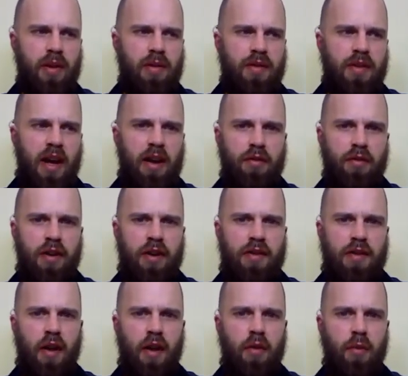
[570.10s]
sacrifice
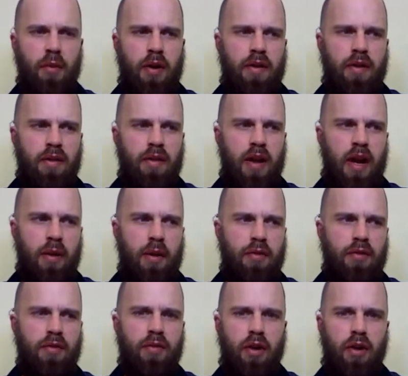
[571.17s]
another one that I
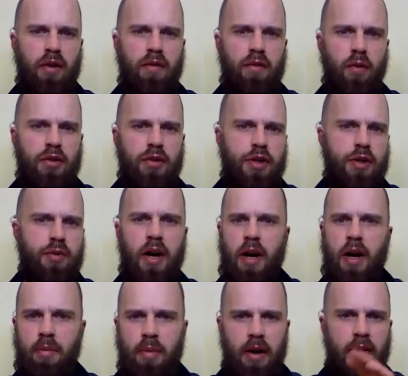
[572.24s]
was looking forward to,
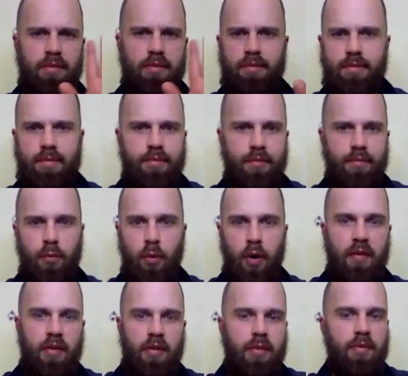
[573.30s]
but
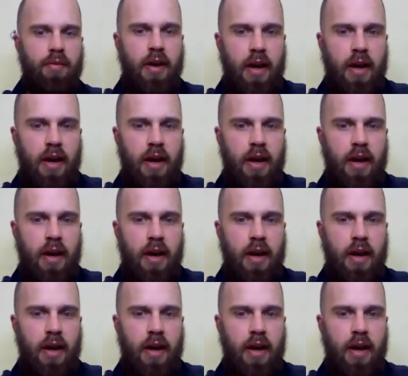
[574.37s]
whatever.